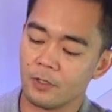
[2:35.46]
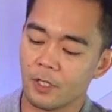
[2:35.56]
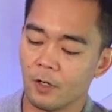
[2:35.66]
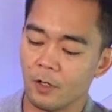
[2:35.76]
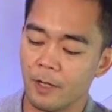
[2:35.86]

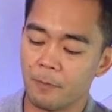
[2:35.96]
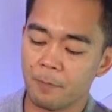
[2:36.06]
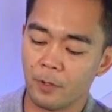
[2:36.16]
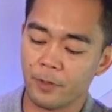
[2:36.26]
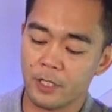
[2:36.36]
So let me
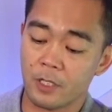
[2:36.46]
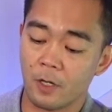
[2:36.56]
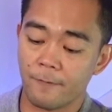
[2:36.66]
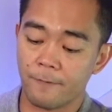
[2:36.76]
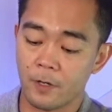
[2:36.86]
put this
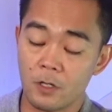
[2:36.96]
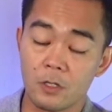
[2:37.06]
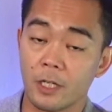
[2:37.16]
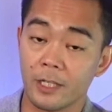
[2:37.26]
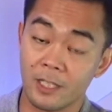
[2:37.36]
on
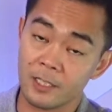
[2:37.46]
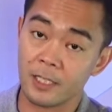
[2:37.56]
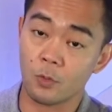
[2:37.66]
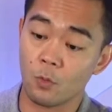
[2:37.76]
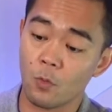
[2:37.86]
first. And this
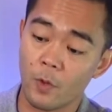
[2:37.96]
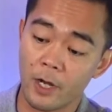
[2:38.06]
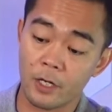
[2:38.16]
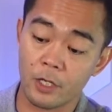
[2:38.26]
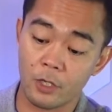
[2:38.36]
is
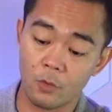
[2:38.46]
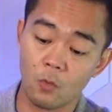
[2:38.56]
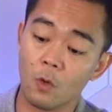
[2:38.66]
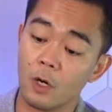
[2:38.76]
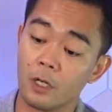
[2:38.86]
where you
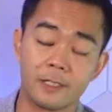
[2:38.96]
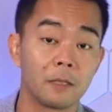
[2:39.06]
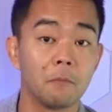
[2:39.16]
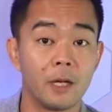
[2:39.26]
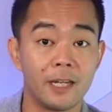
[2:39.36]
want
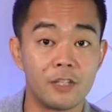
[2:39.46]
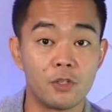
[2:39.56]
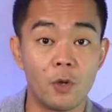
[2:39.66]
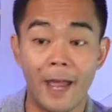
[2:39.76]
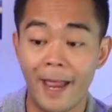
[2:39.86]
somebody
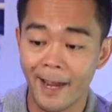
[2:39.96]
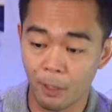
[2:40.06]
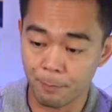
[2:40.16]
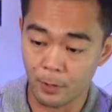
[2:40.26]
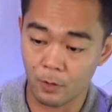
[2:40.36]
to
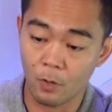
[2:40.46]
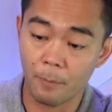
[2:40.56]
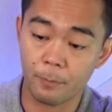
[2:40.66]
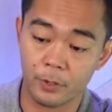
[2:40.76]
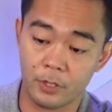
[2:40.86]
help you
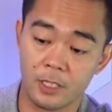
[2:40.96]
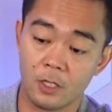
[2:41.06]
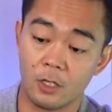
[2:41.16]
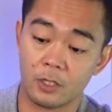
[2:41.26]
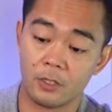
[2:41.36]
put this
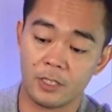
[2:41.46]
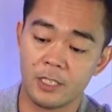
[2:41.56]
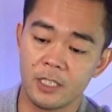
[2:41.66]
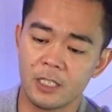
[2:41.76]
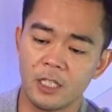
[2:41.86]
on, because
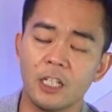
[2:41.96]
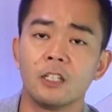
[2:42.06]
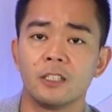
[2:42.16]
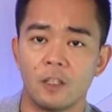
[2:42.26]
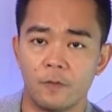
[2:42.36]
this is a
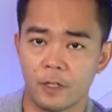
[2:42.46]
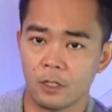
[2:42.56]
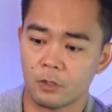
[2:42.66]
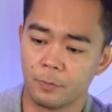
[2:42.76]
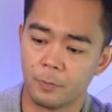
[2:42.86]
little
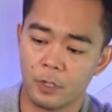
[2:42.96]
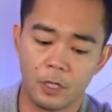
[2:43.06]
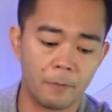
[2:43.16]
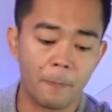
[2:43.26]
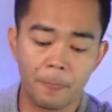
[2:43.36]
difficult to put
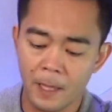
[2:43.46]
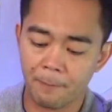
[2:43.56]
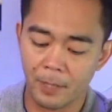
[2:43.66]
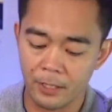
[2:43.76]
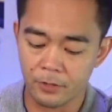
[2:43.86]
on
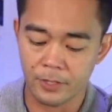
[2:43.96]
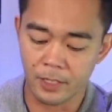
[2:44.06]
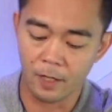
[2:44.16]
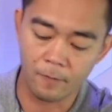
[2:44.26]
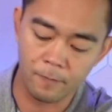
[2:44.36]
by
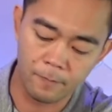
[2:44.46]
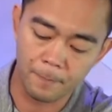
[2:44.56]
yourself.